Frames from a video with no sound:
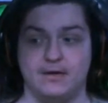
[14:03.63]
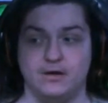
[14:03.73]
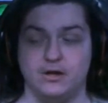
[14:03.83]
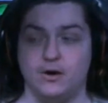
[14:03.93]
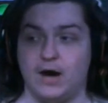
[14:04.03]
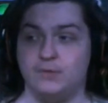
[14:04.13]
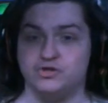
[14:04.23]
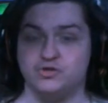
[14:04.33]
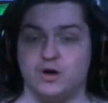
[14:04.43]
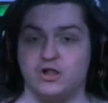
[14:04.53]
I will
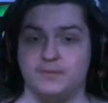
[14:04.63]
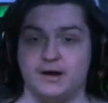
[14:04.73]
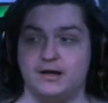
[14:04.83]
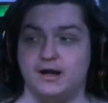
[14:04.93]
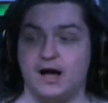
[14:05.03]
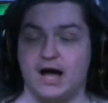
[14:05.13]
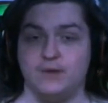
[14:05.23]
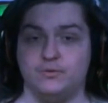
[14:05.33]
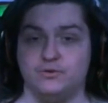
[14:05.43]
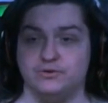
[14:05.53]
swallow, I
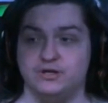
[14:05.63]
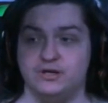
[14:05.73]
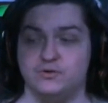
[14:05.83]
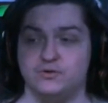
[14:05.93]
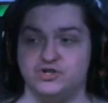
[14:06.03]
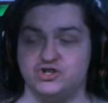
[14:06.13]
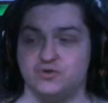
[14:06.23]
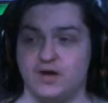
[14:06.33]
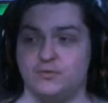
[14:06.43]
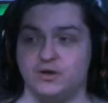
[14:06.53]
will,
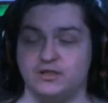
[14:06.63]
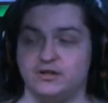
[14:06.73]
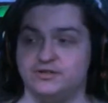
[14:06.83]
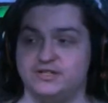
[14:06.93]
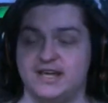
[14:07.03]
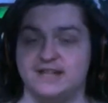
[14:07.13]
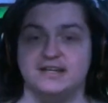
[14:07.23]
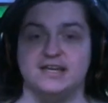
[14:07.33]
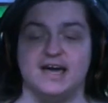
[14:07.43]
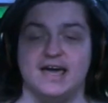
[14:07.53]
shred what little
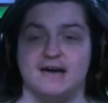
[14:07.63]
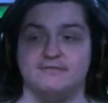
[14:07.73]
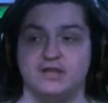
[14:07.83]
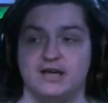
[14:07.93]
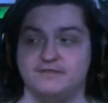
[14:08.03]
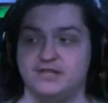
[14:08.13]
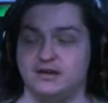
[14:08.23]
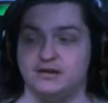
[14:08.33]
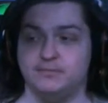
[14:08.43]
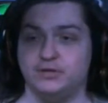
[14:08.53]
dignity I have left,
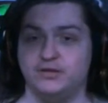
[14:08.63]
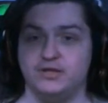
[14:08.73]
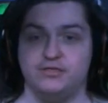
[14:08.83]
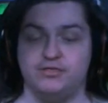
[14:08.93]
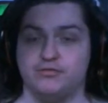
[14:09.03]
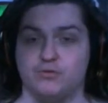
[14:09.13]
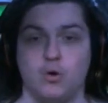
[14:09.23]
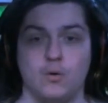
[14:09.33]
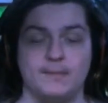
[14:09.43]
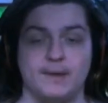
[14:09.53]
completely throw
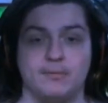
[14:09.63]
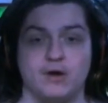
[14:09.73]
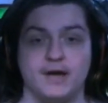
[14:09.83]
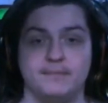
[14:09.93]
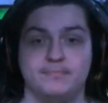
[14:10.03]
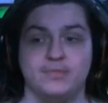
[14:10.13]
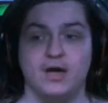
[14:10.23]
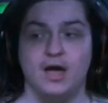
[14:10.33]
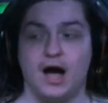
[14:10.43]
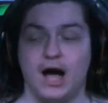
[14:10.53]
away my pride.
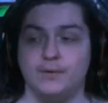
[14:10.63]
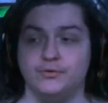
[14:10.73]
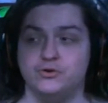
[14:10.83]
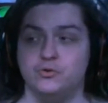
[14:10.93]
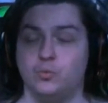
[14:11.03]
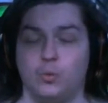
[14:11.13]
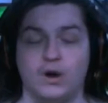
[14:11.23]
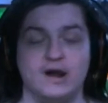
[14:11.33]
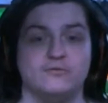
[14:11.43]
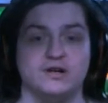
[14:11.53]
I will do
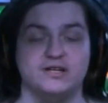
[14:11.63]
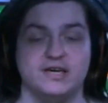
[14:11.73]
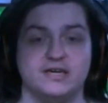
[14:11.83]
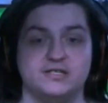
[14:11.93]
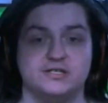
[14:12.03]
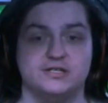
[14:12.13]
whatever it takes